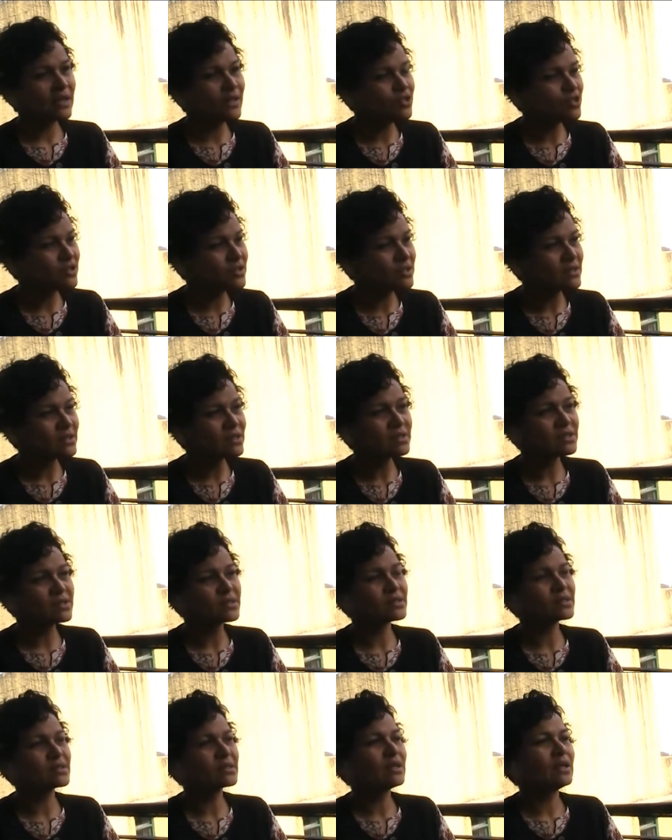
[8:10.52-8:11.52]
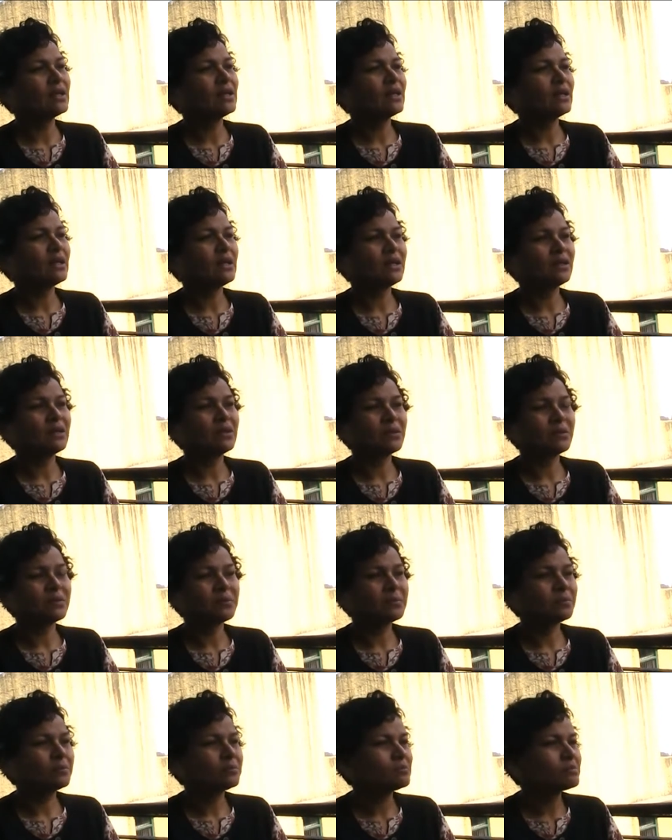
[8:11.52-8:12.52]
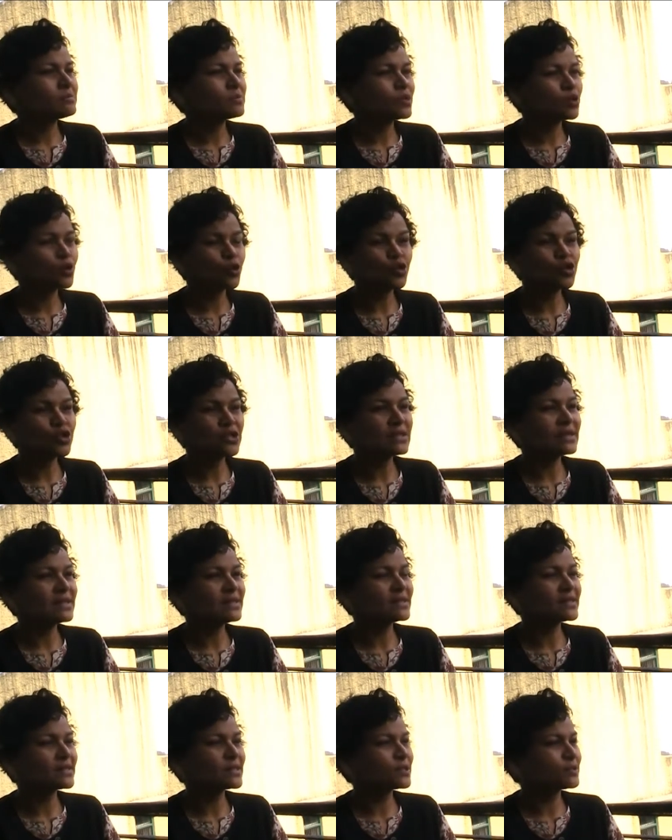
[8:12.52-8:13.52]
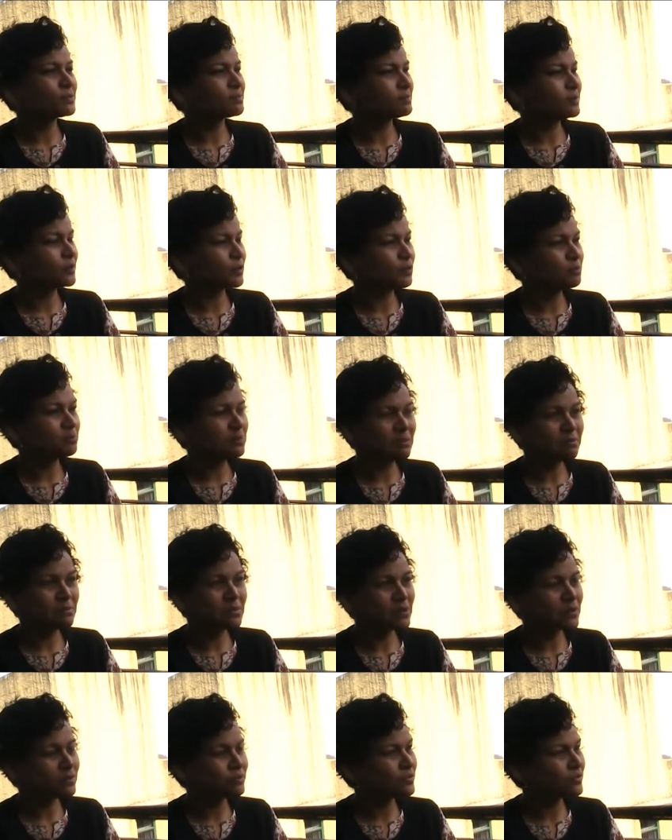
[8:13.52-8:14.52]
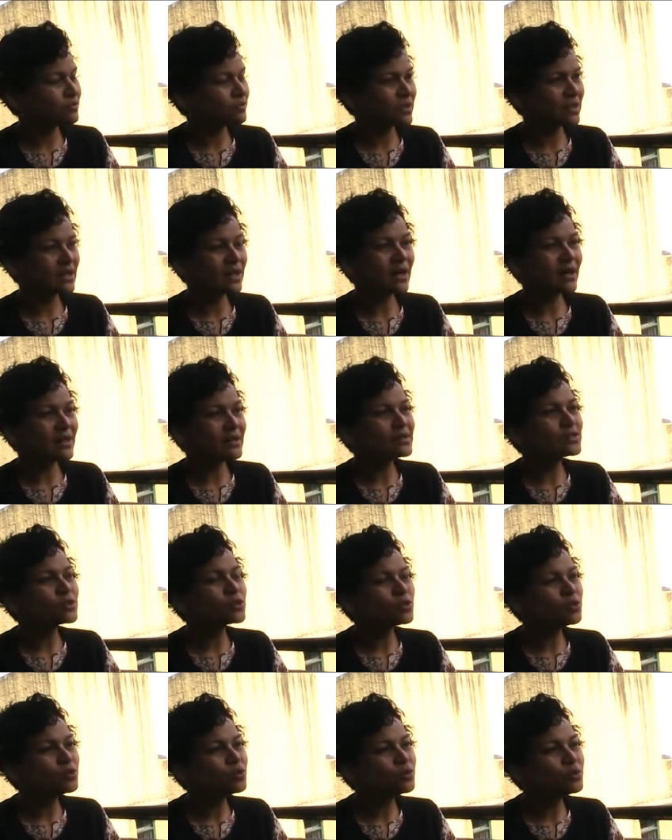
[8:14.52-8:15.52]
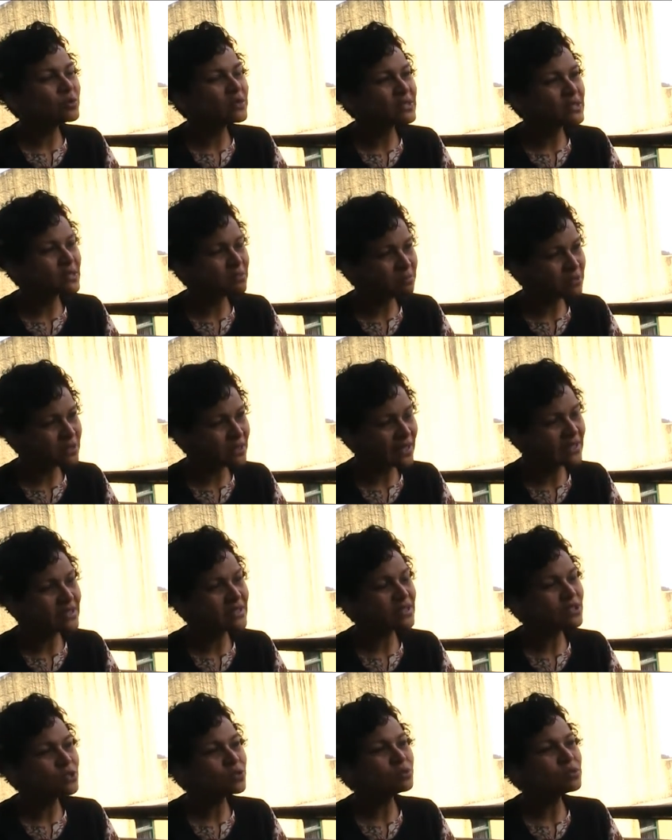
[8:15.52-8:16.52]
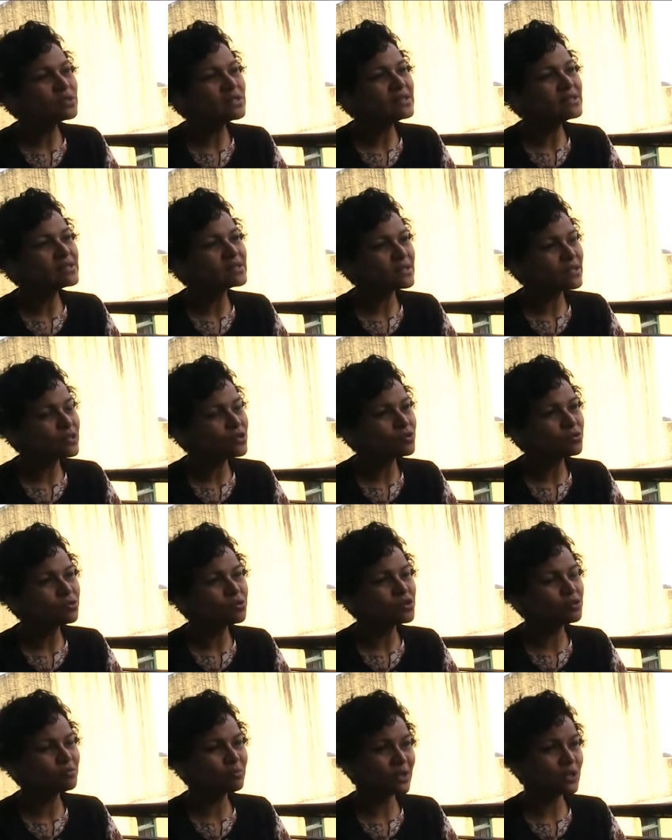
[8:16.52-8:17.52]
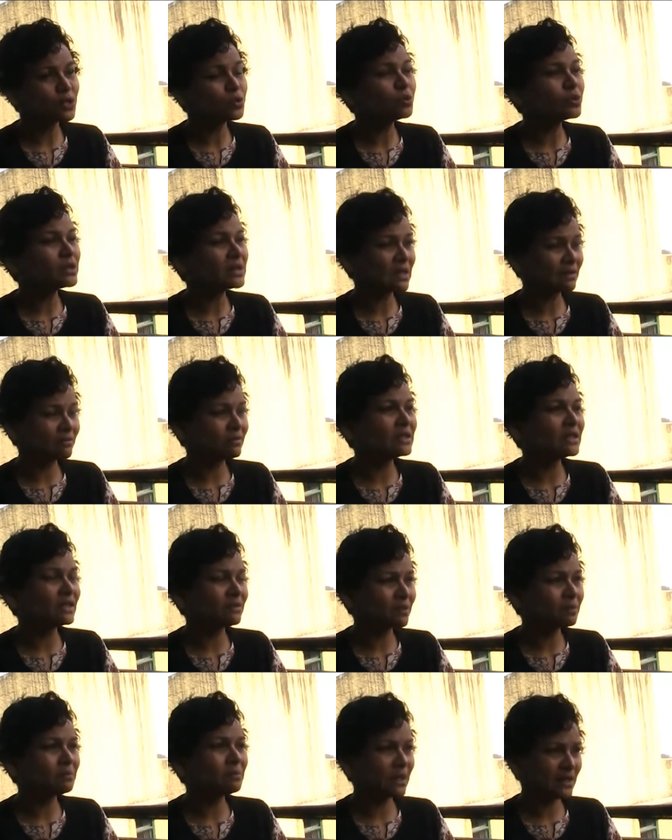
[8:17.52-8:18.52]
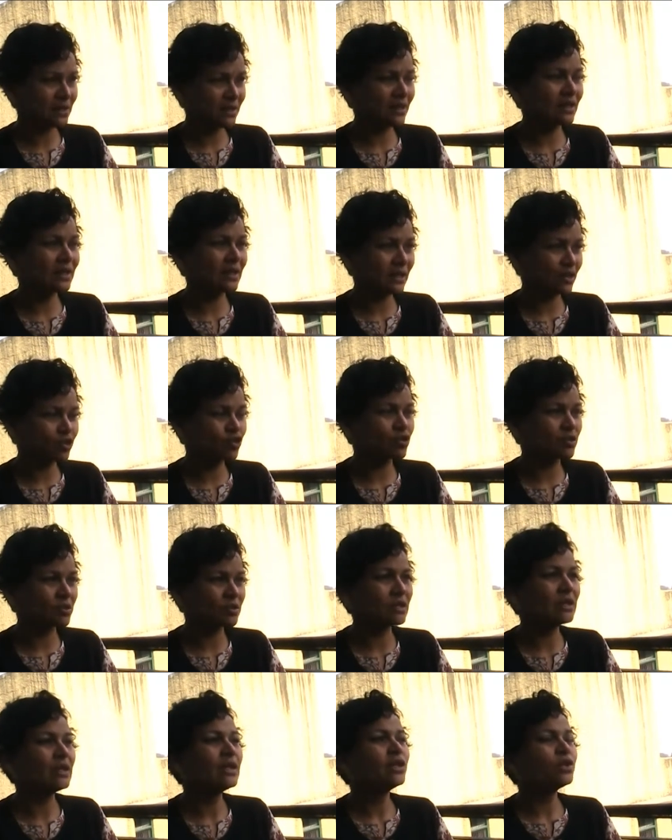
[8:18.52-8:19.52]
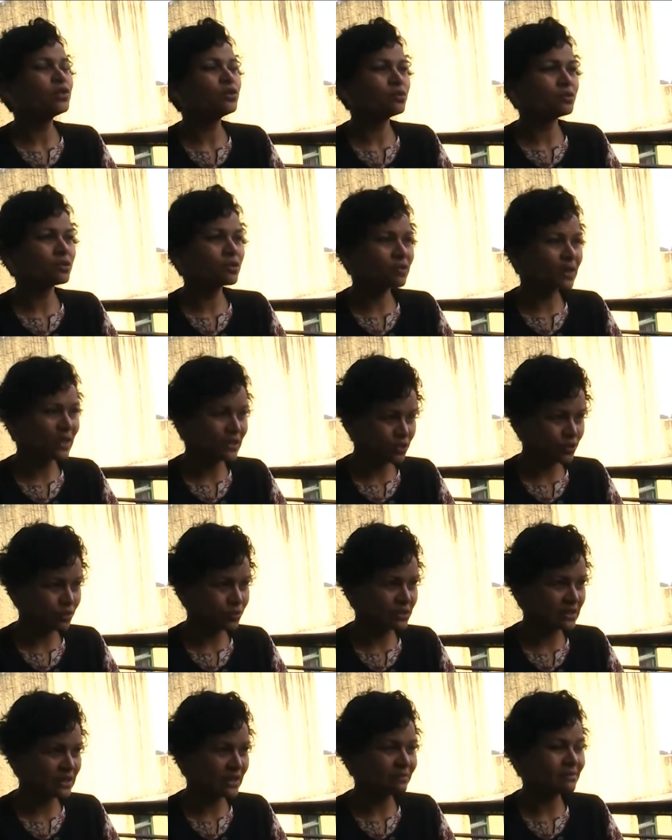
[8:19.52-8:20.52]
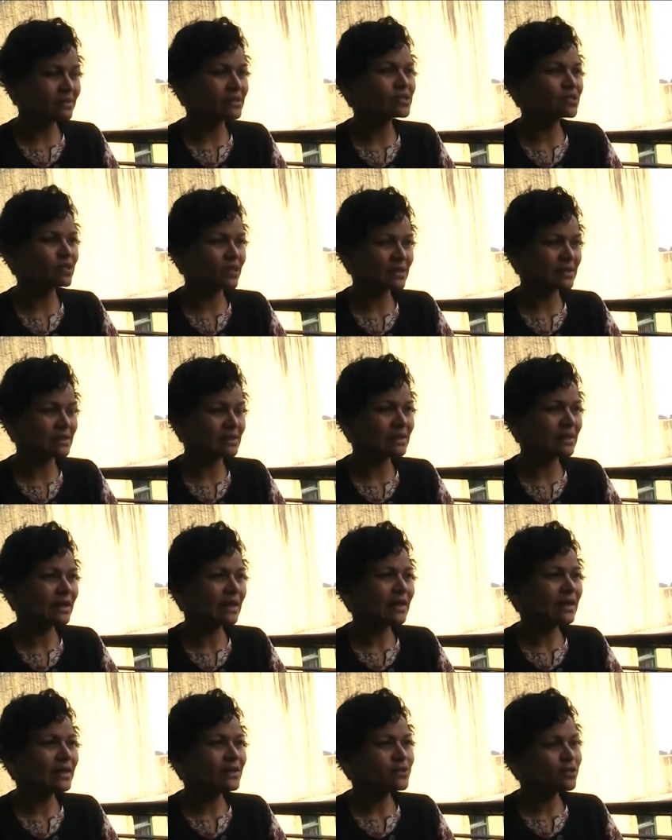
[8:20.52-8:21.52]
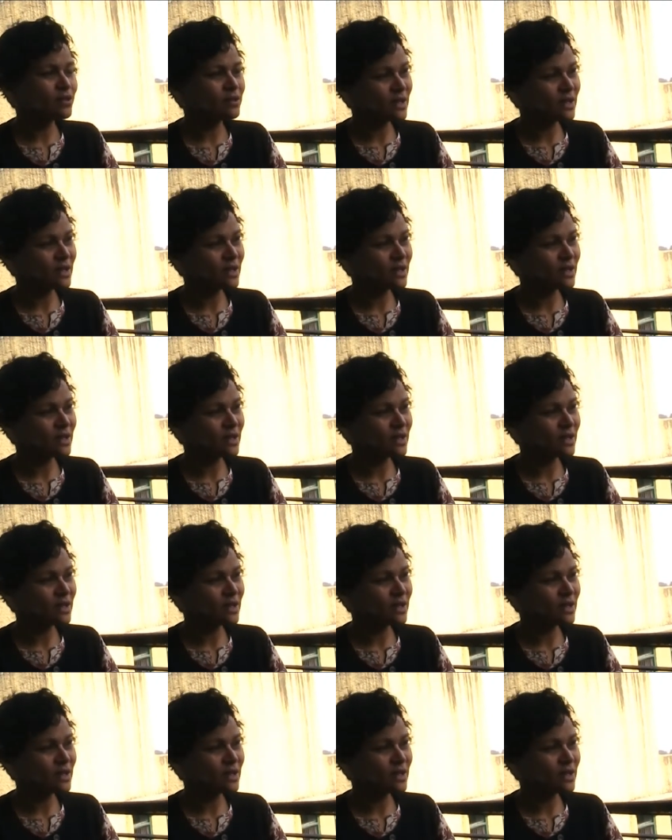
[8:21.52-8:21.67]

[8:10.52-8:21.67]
engineers uh, socialists, you know, people of different kinds who were sympathetic to these issues but who had never ever made the connection to a grassroots level struggle. So